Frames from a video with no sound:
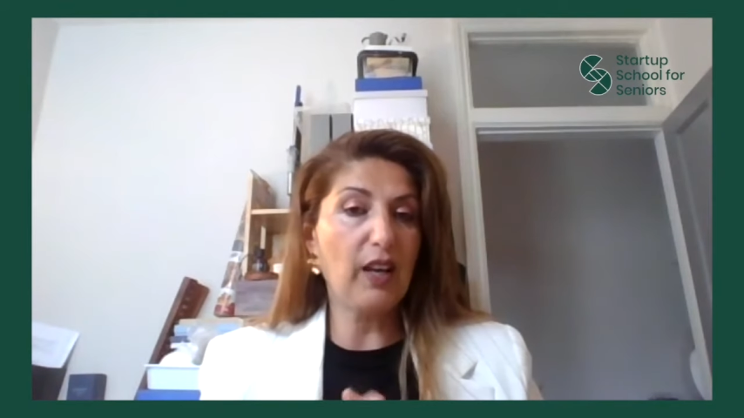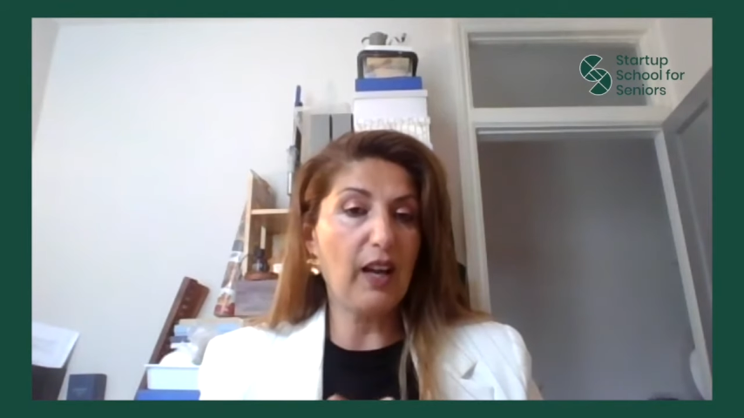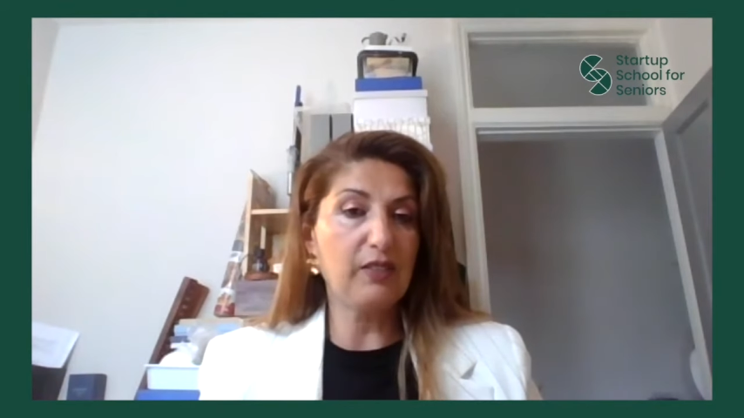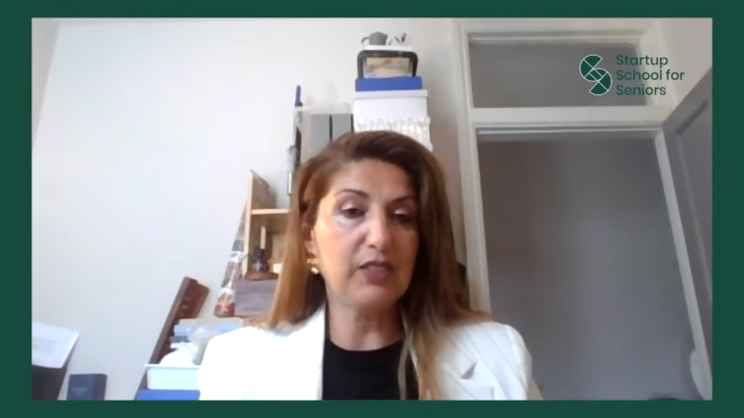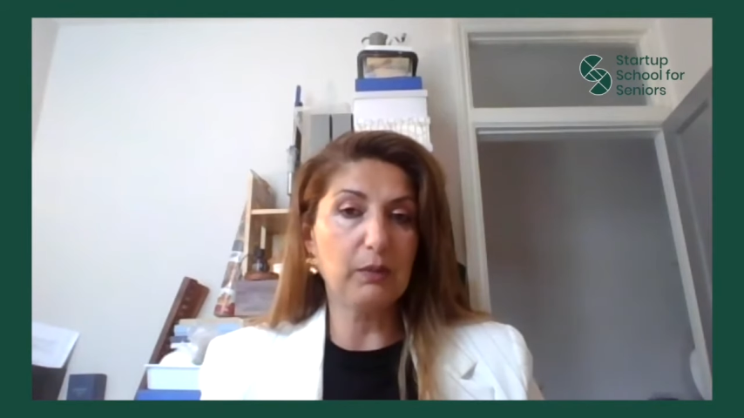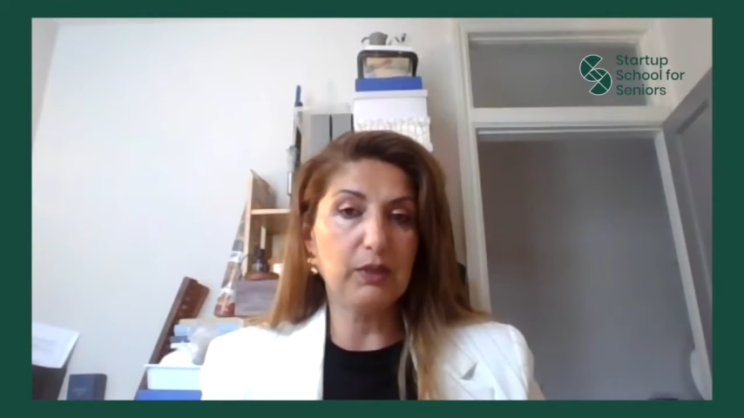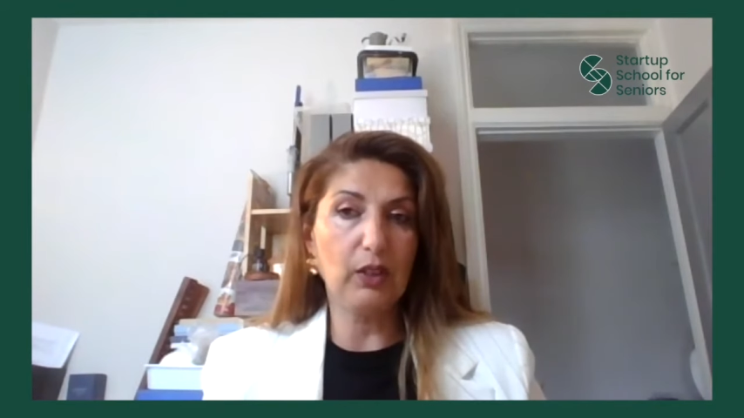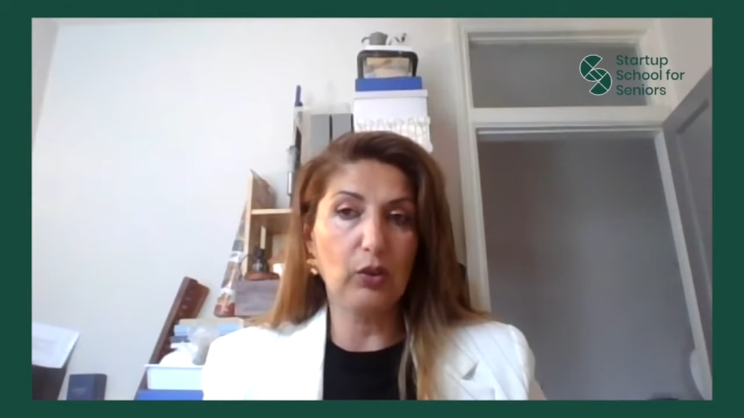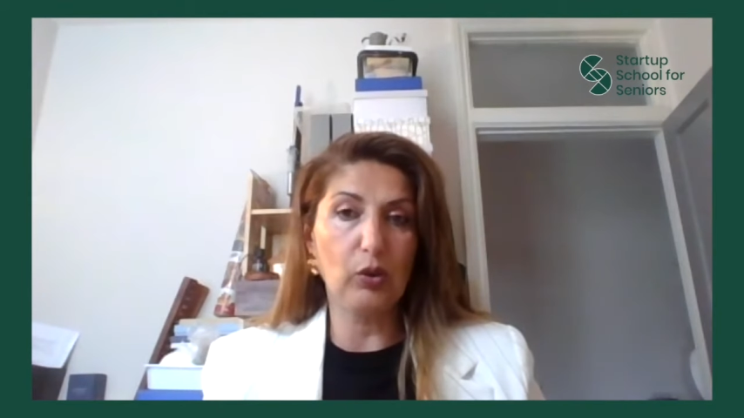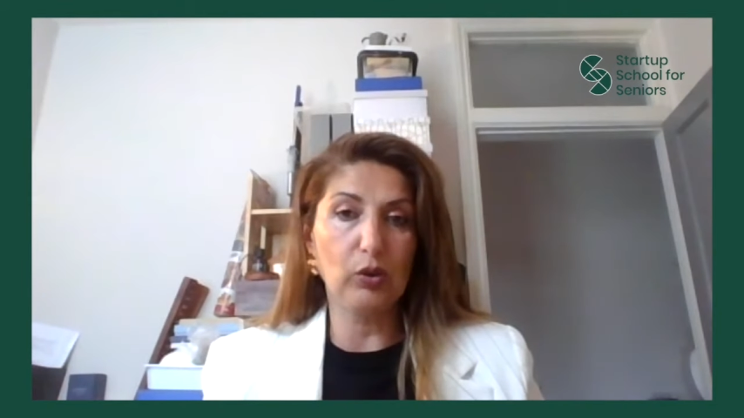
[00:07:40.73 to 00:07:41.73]
I have
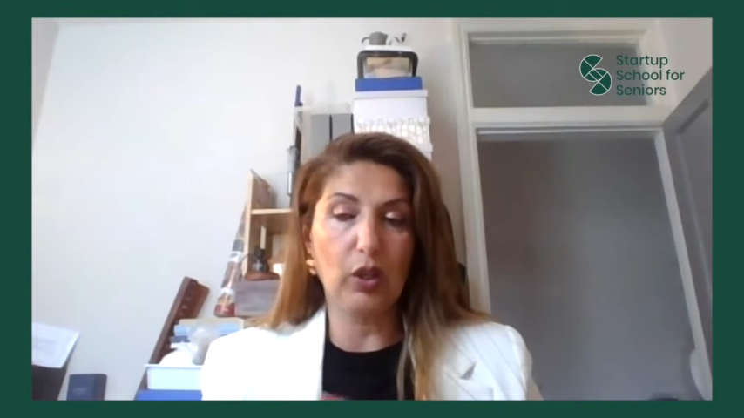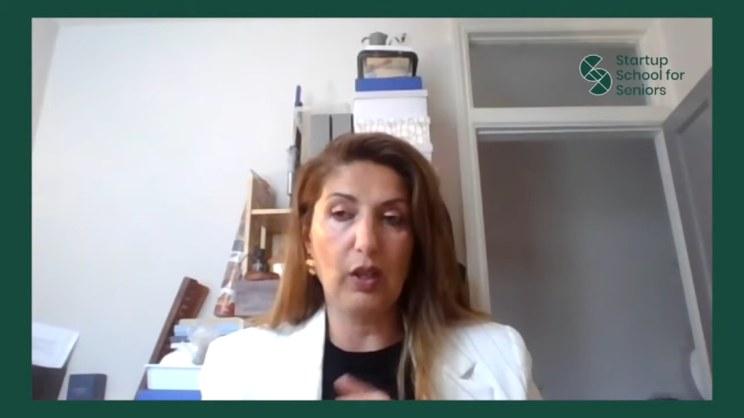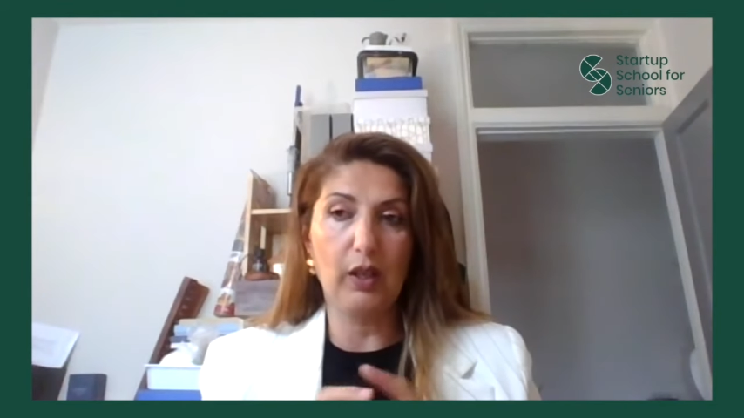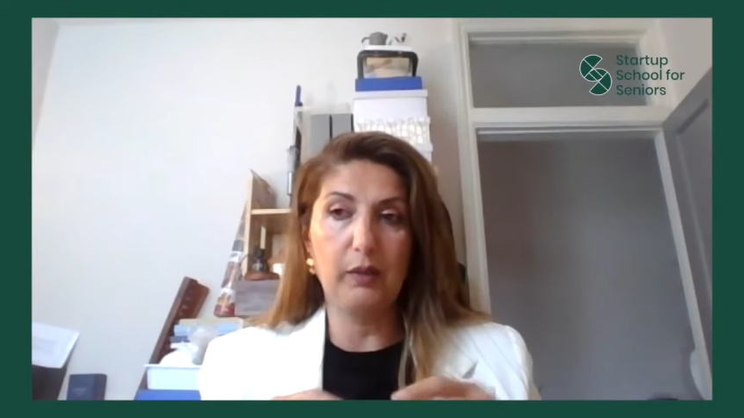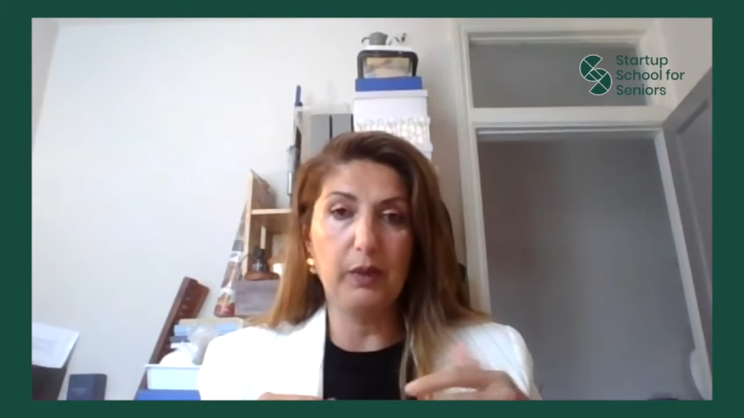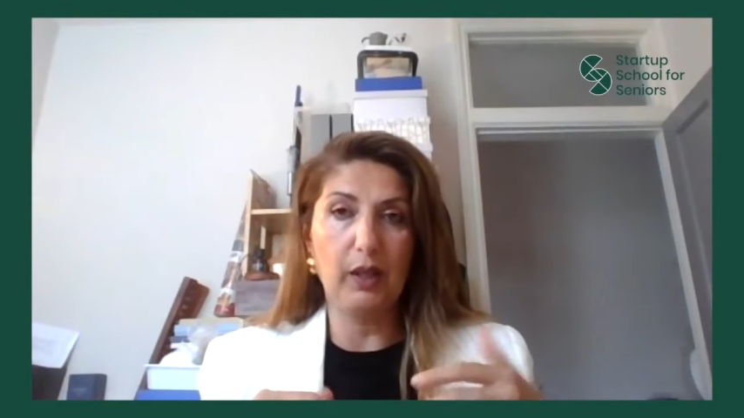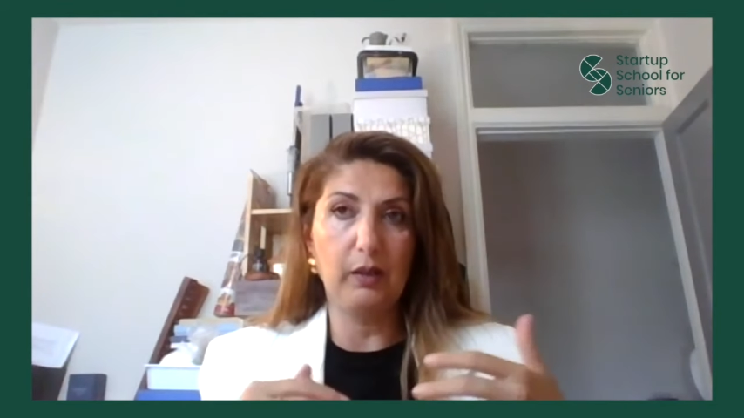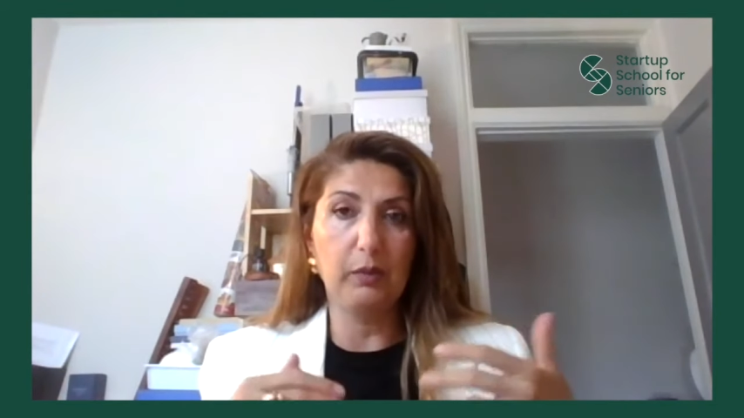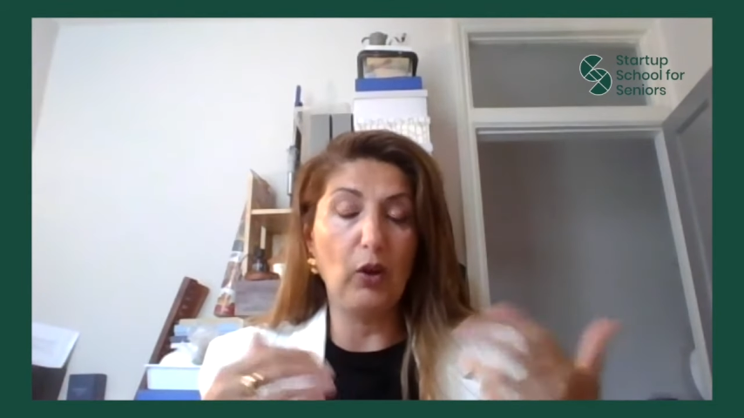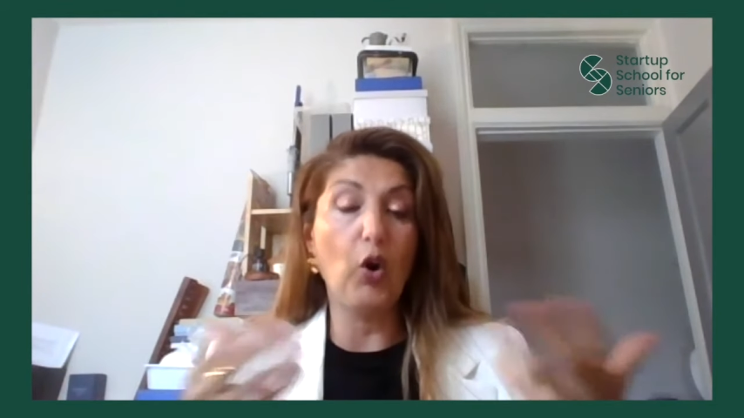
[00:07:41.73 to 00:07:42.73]
something called
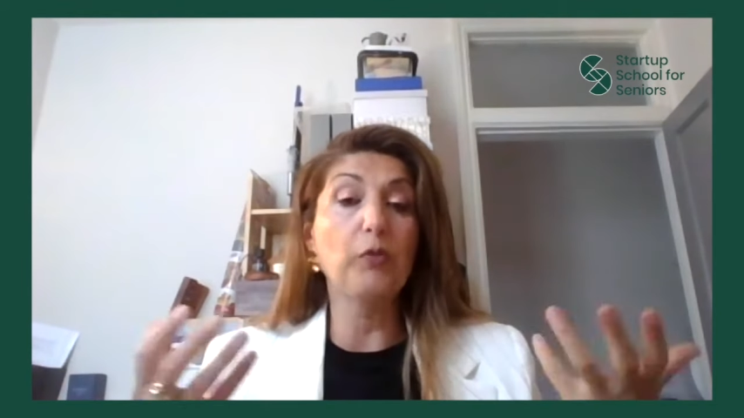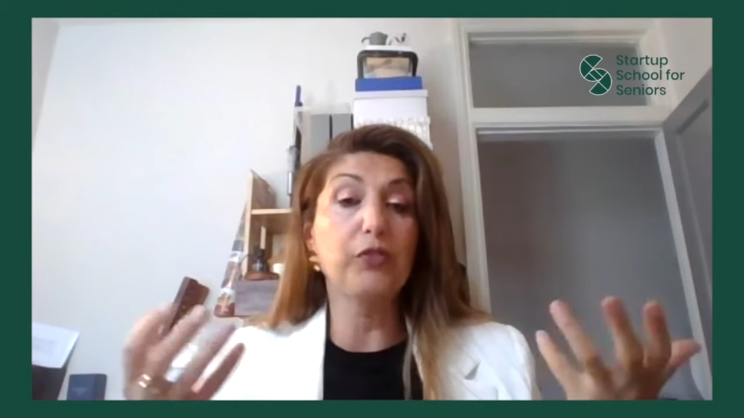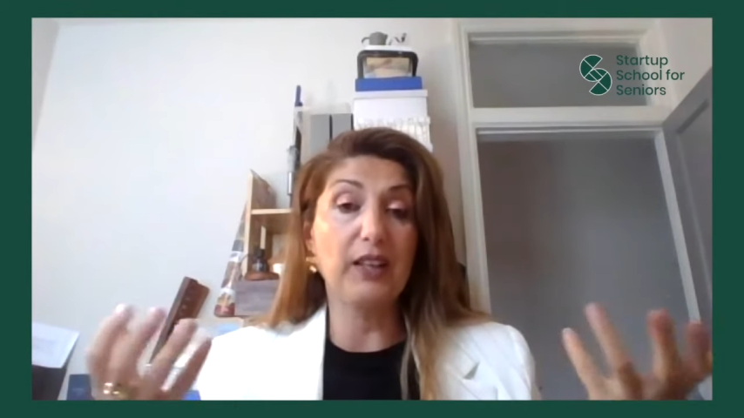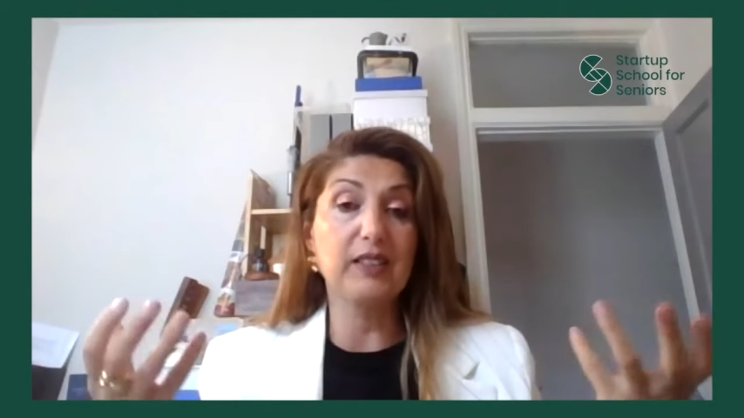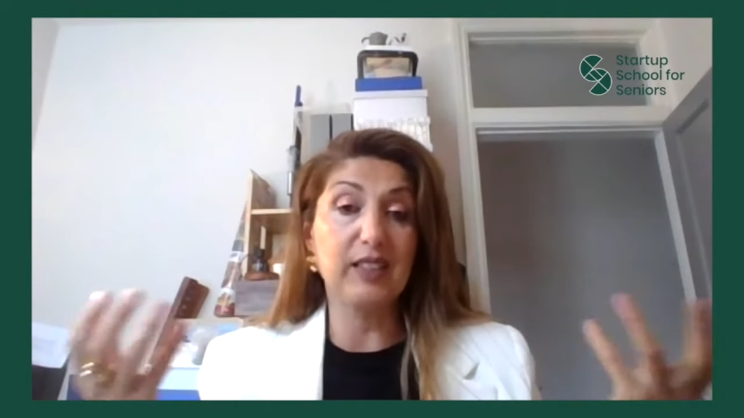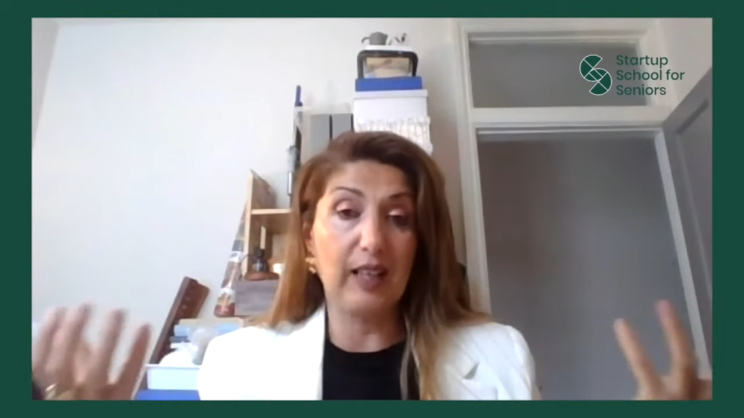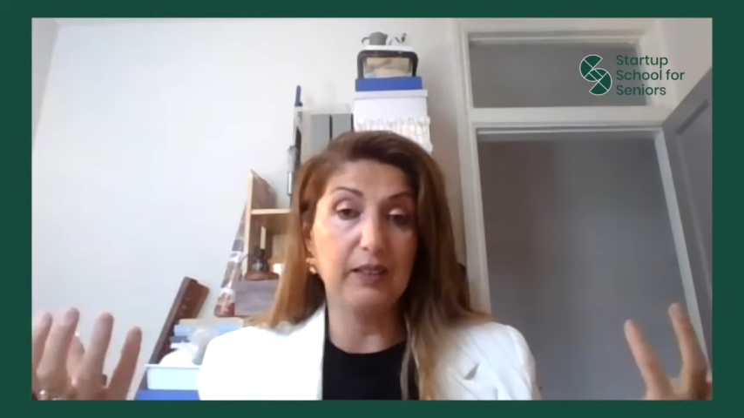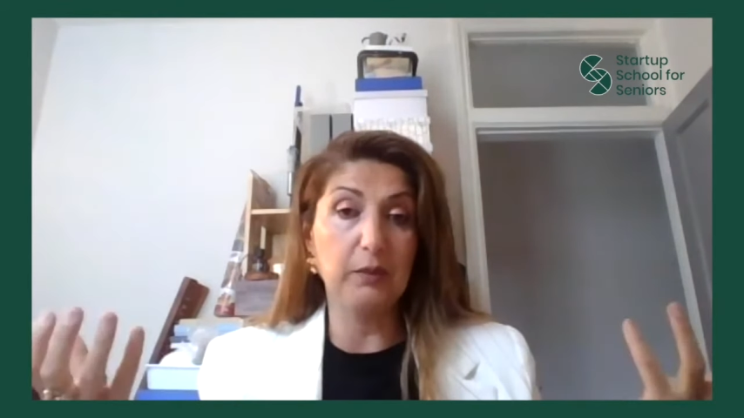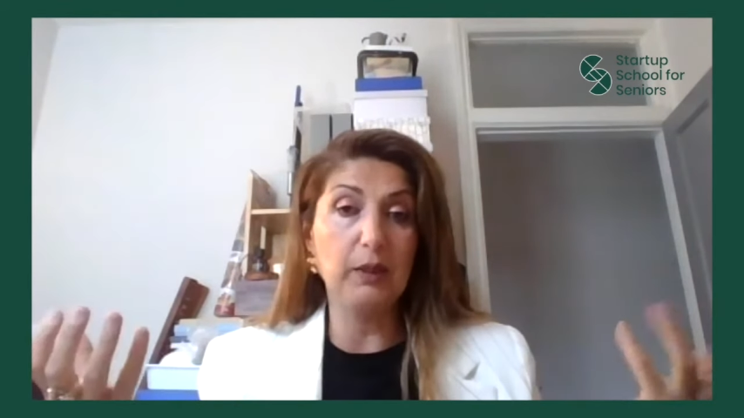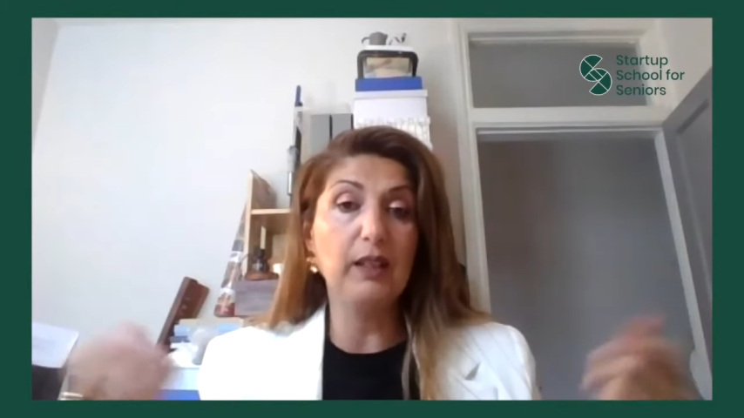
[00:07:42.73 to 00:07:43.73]
a Home Fragrance
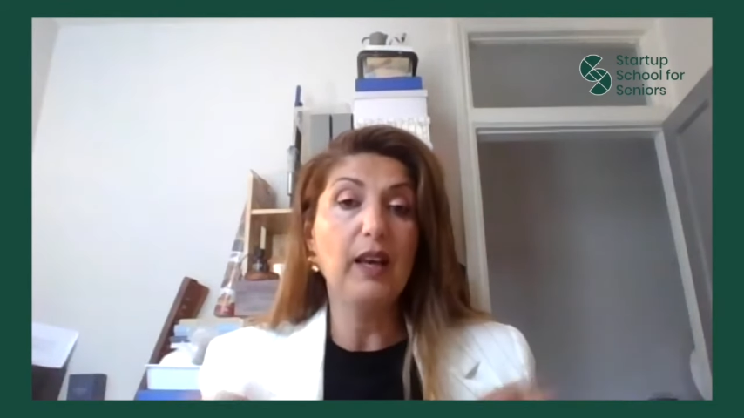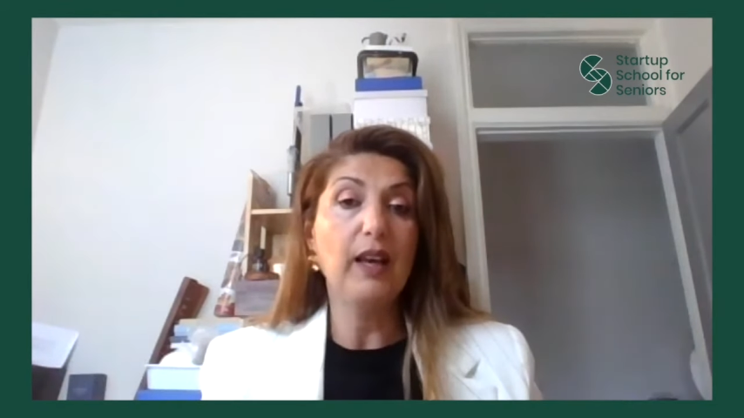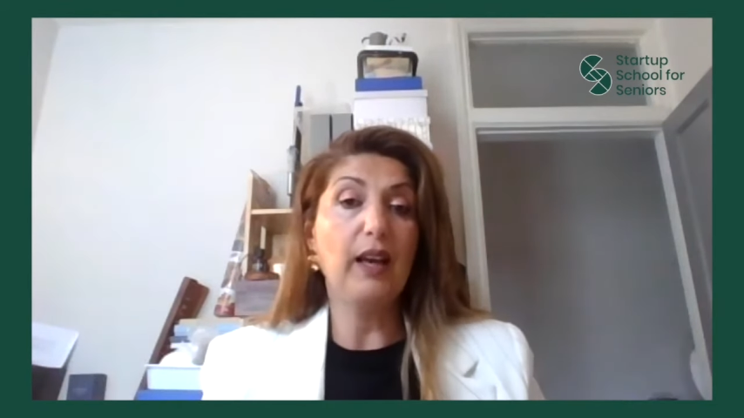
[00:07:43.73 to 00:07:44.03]
Academy.